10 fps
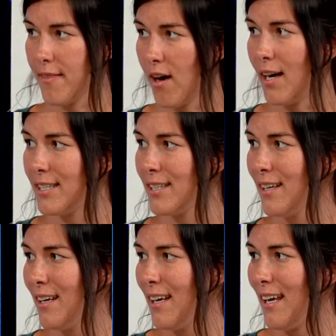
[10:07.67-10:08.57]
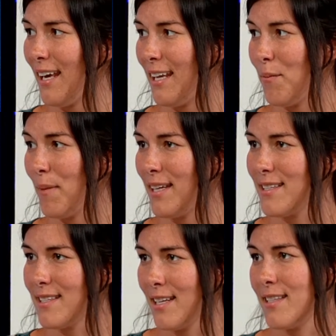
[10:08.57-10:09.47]
thought. And it made
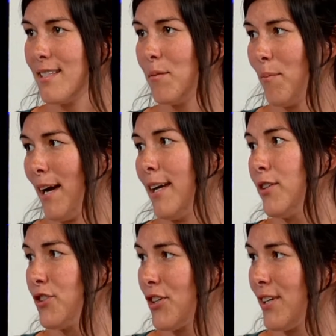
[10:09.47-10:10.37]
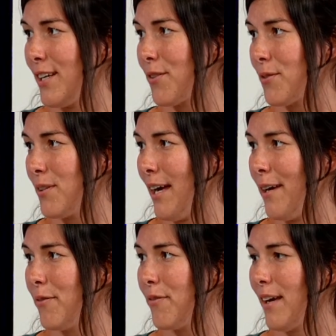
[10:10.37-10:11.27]
sense in my journey through
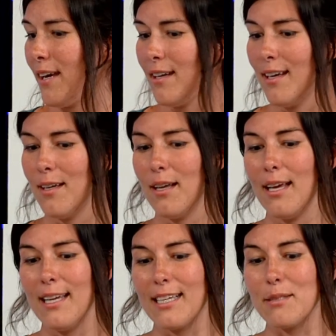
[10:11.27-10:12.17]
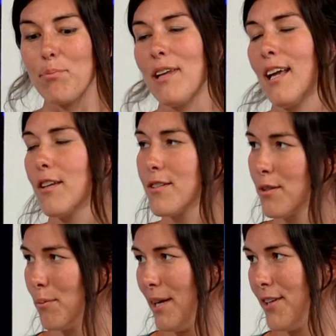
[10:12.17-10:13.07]
life. And it explained
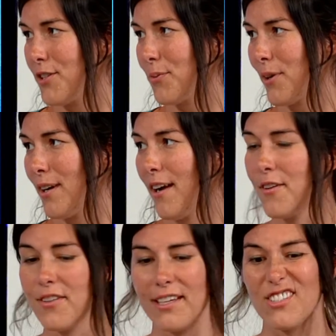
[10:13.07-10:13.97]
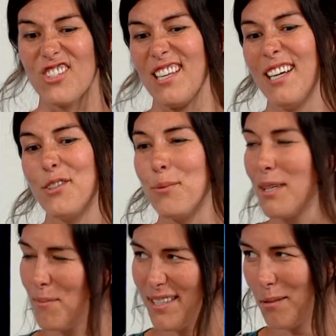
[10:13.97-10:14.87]
so much, where other things just had too
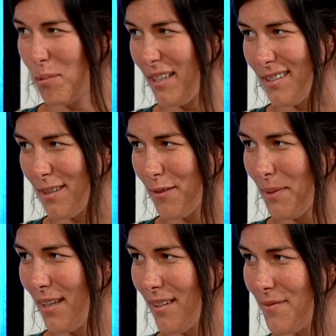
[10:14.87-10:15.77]
many missing pieces for me.